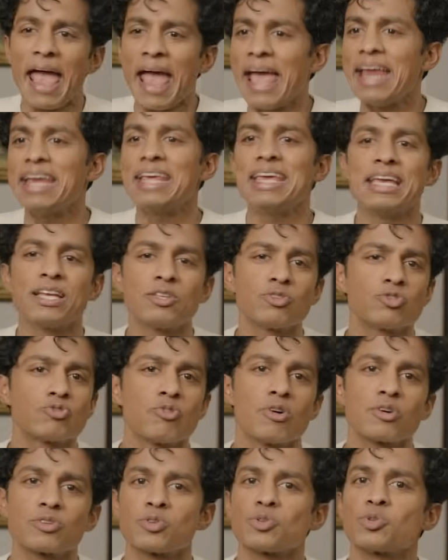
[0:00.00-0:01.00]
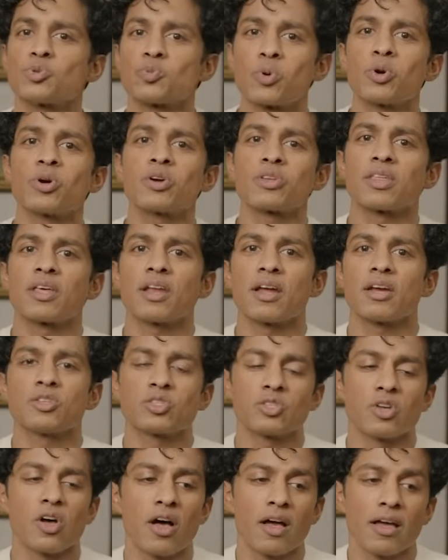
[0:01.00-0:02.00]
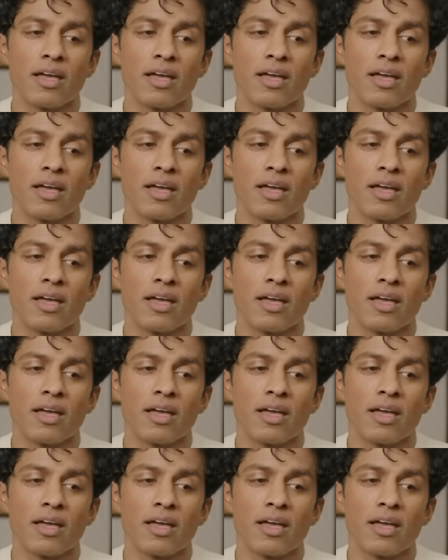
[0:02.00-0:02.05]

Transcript: any instructor's work that I saw.